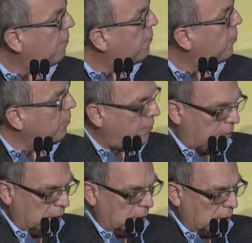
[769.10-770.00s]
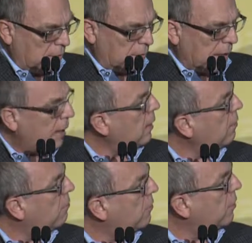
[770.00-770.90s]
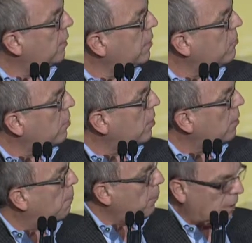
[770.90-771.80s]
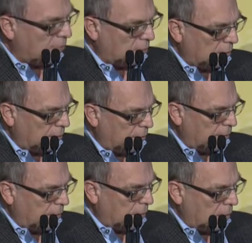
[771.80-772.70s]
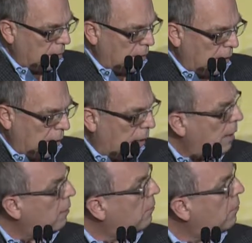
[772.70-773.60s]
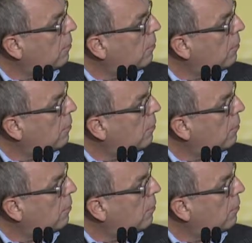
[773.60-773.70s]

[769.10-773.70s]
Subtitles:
a view of the dining facilities on the upper level, and